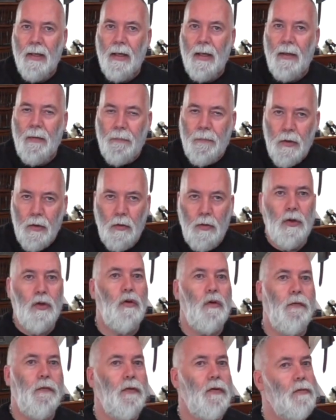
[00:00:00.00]
If you
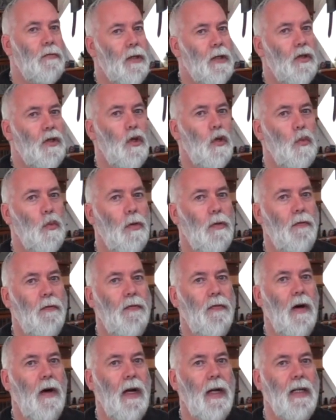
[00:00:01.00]
look for it, you will
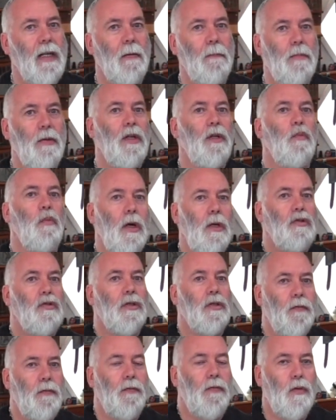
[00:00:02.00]
find it, but it won't
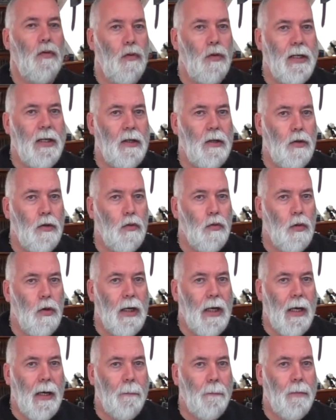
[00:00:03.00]
just fall in your
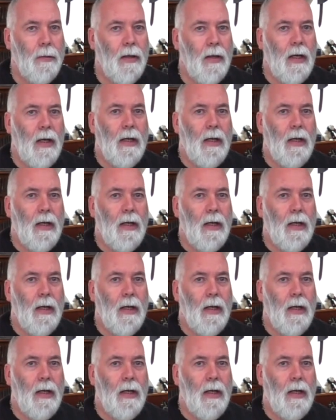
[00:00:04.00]
lap.